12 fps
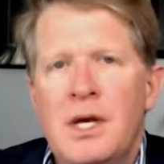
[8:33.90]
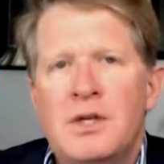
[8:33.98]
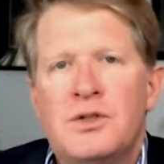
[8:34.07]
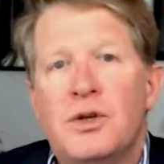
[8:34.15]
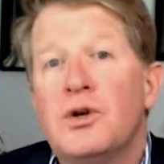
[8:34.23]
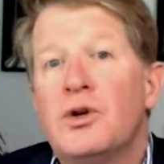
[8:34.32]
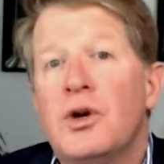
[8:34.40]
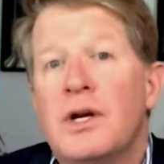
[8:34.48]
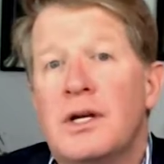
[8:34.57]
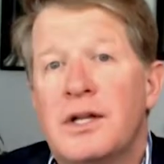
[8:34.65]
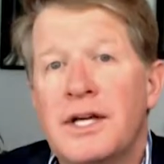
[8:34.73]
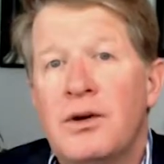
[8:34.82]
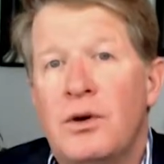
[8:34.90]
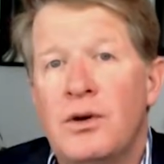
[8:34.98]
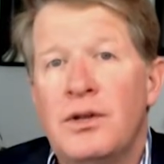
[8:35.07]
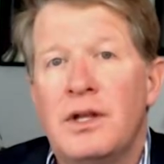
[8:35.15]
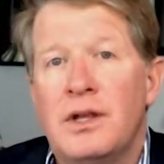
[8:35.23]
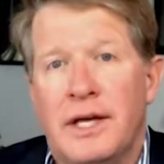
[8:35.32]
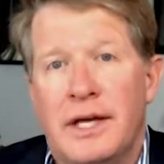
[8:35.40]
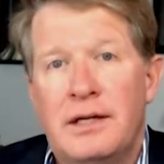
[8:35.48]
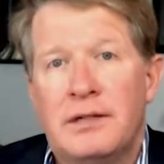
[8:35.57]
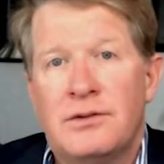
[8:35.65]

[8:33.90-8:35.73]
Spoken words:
So you're going to click on the link